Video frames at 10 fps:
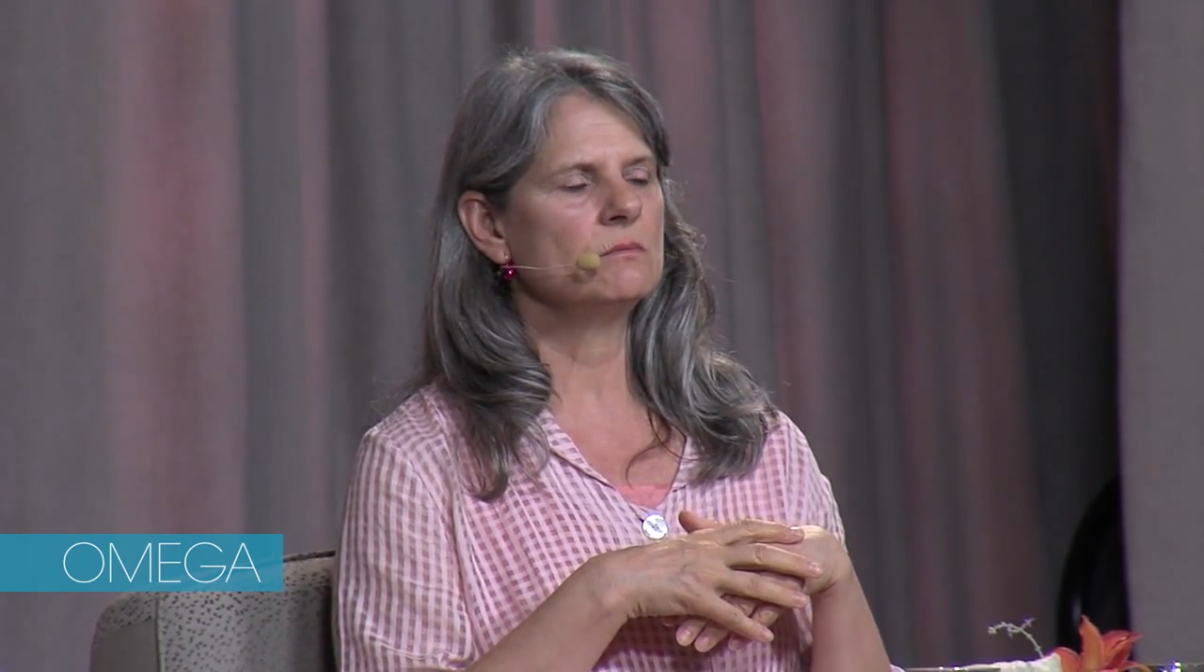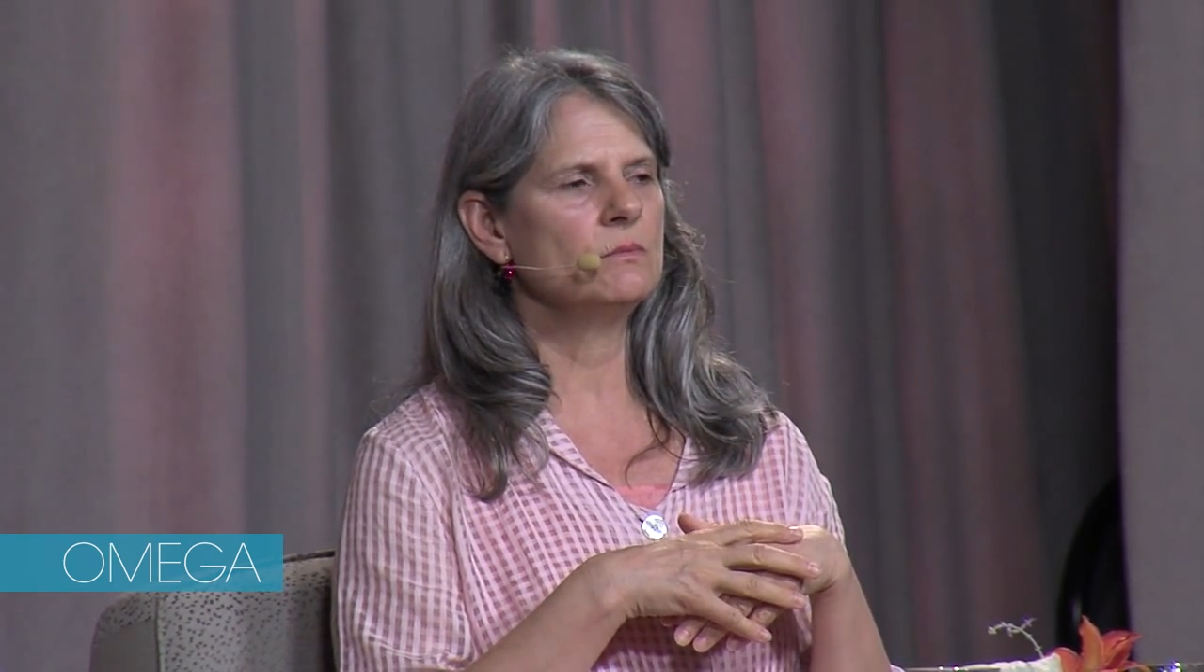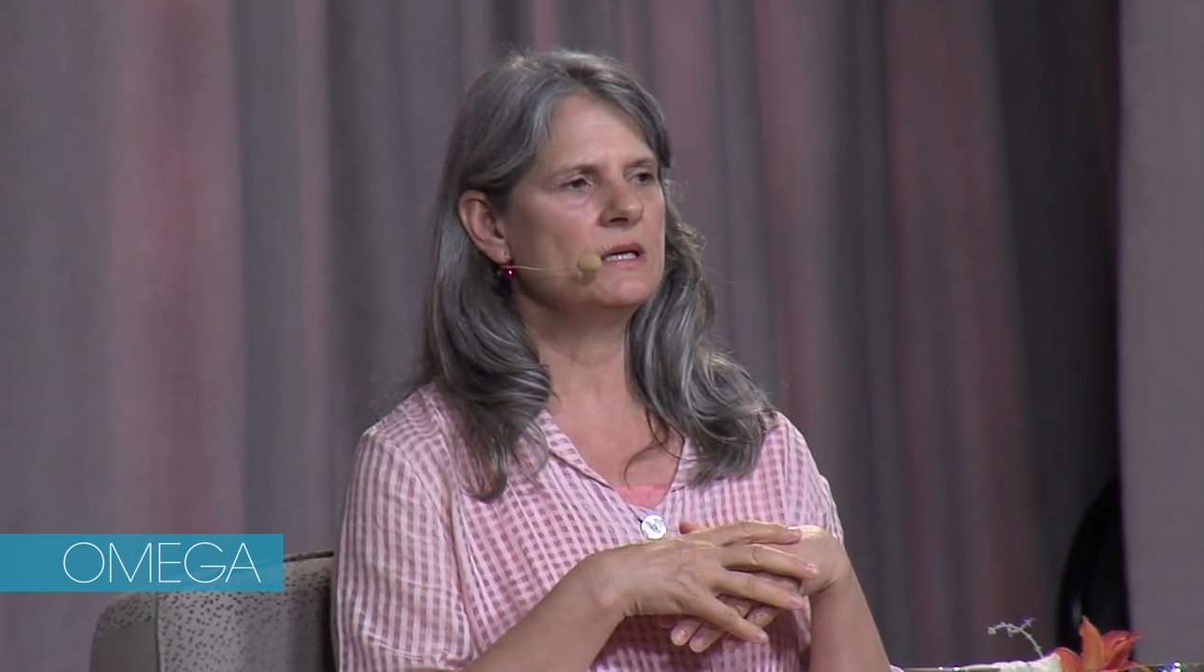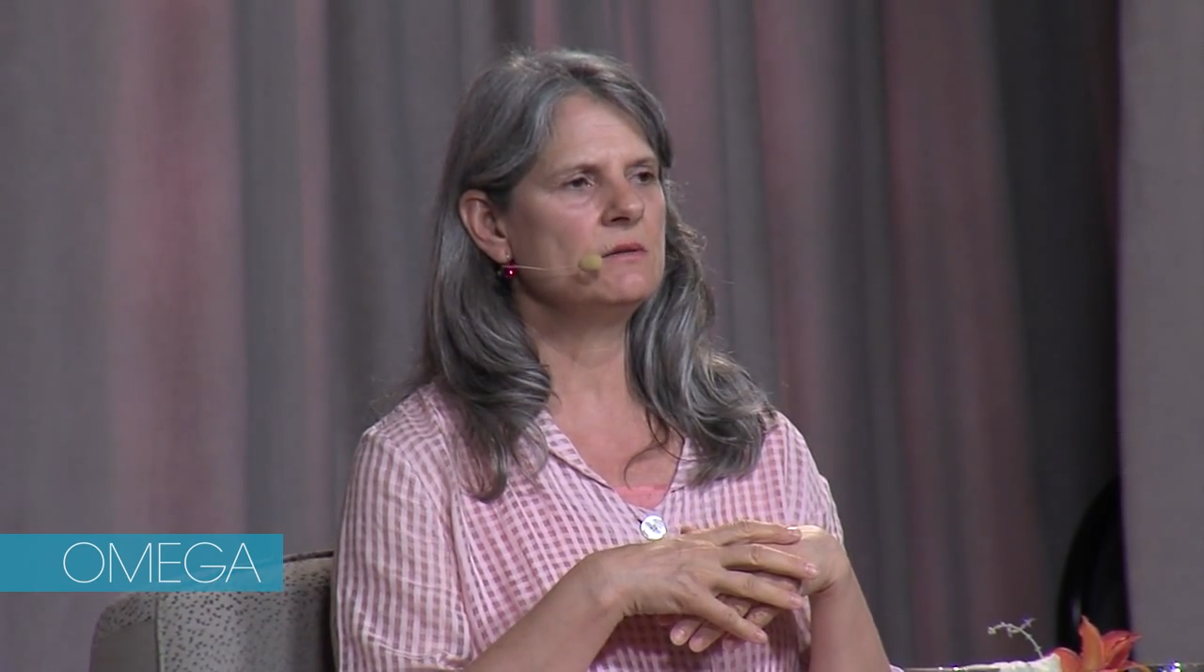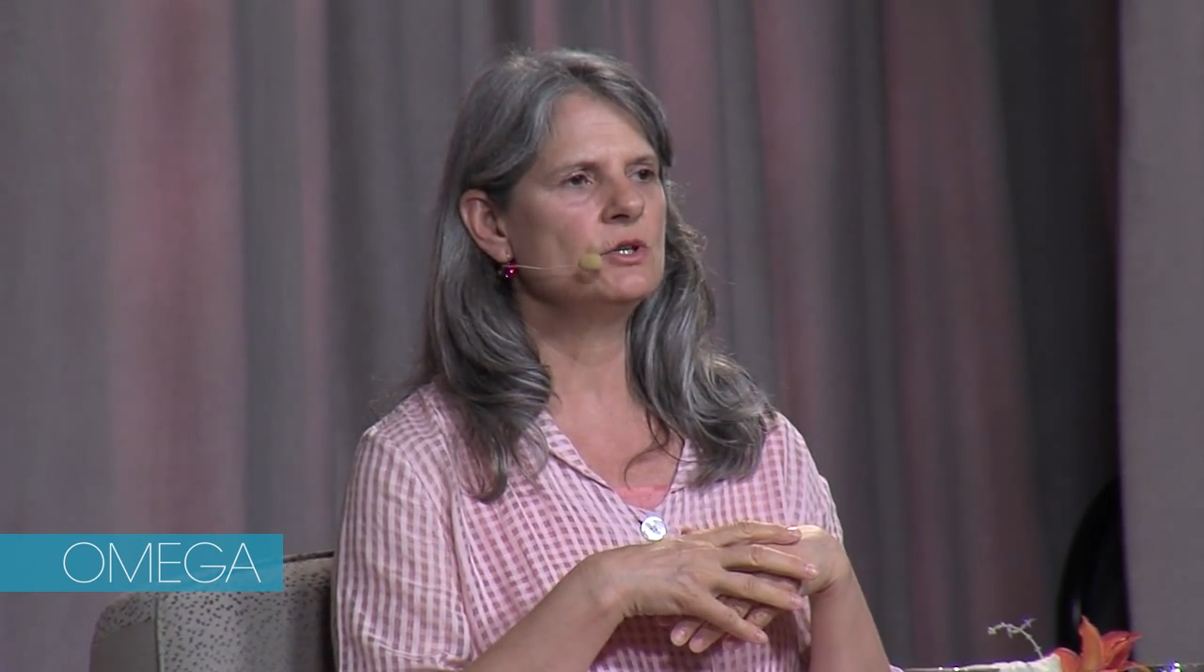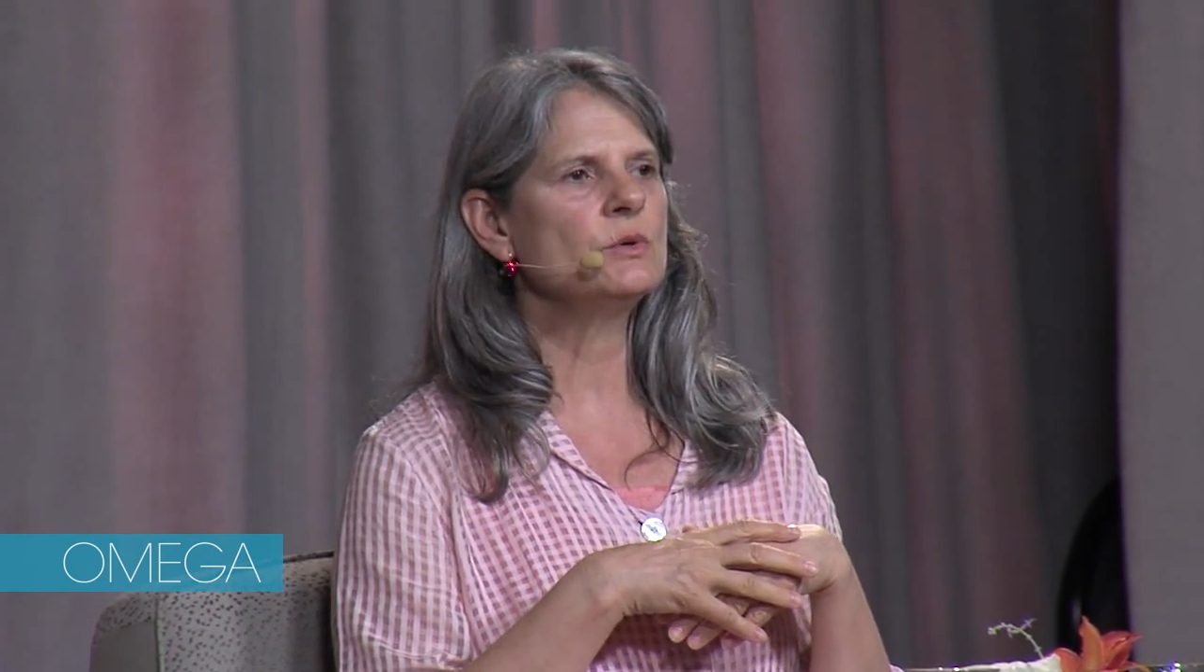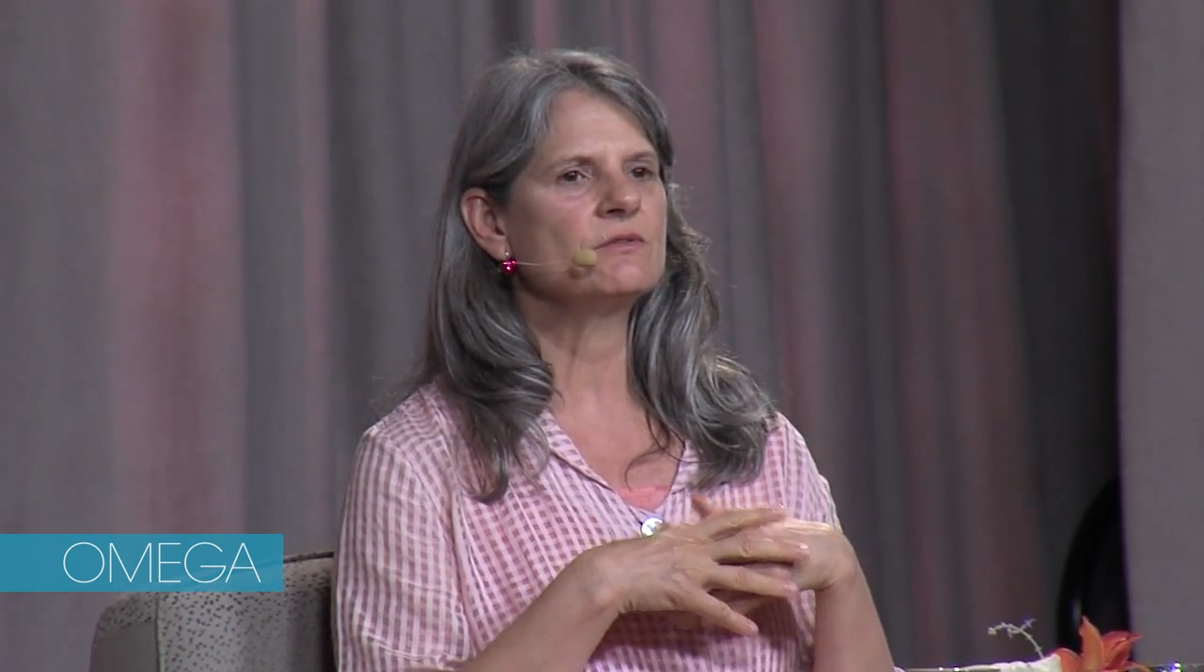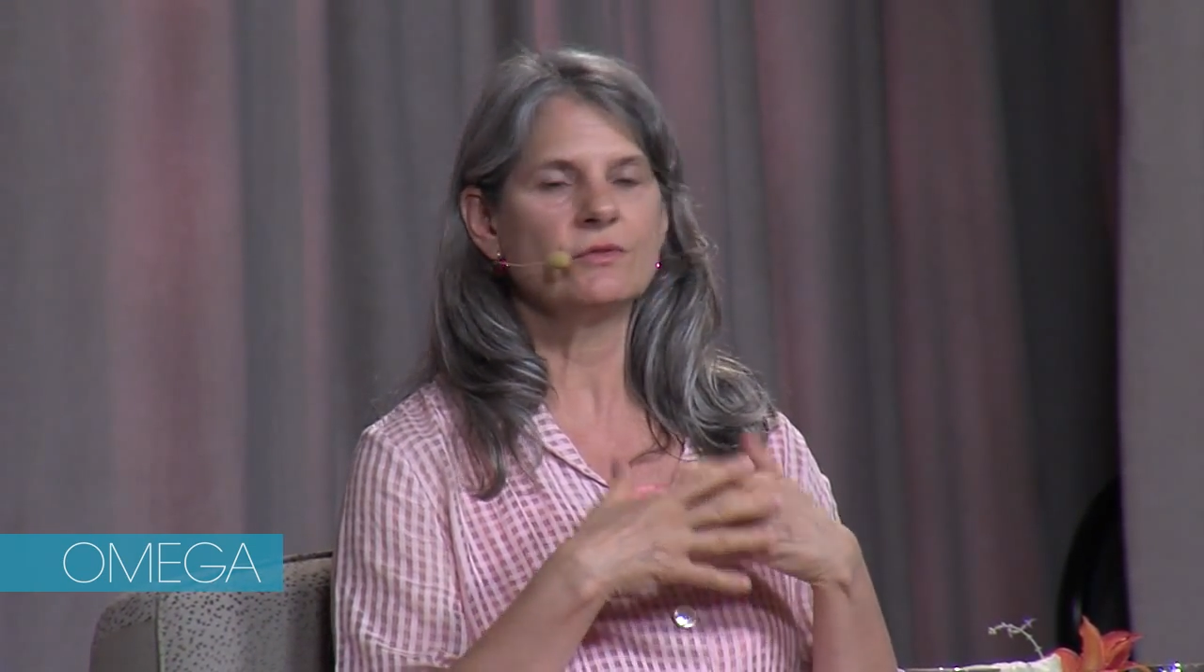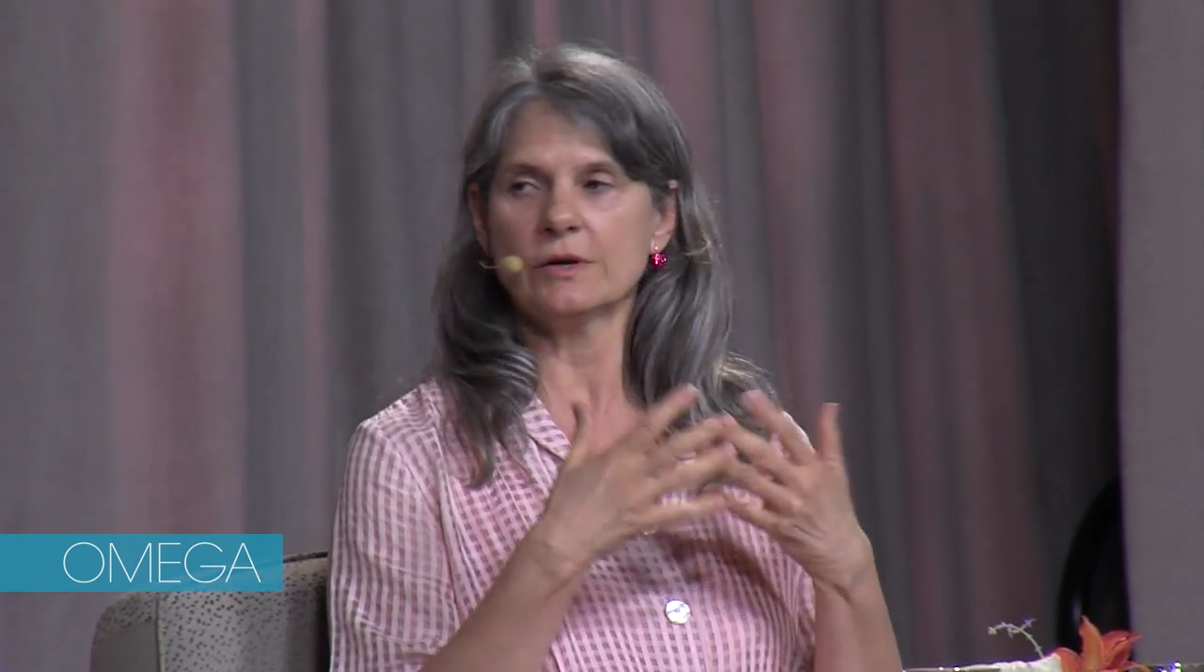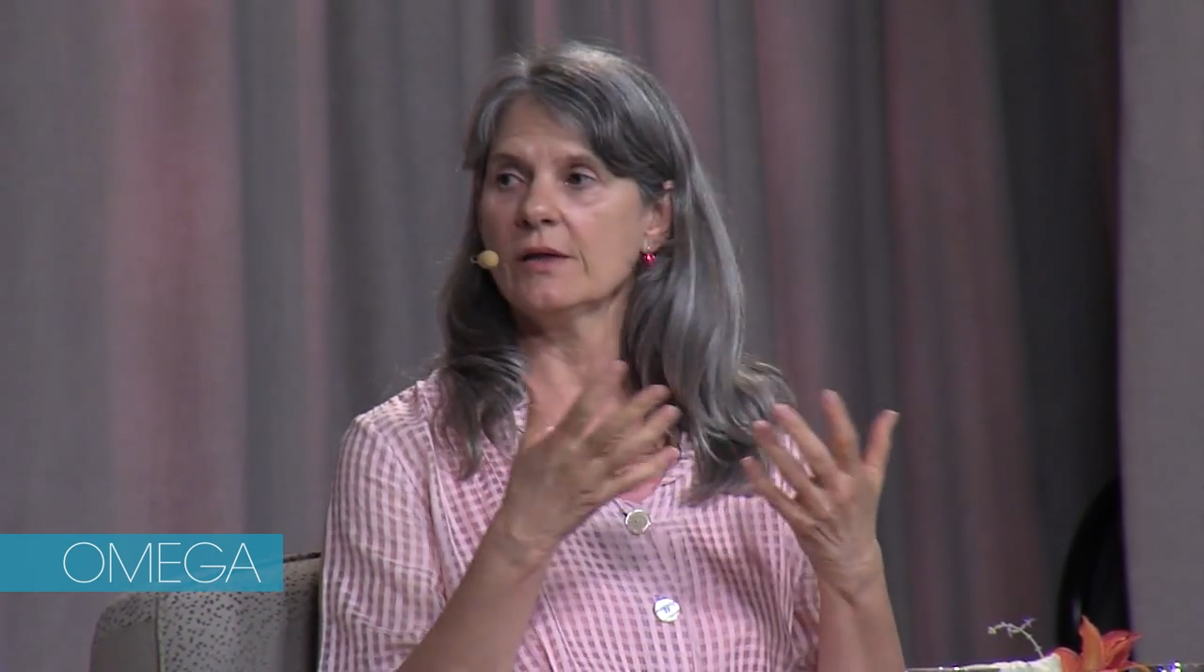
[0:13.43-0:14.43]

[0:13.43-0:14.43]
we do it for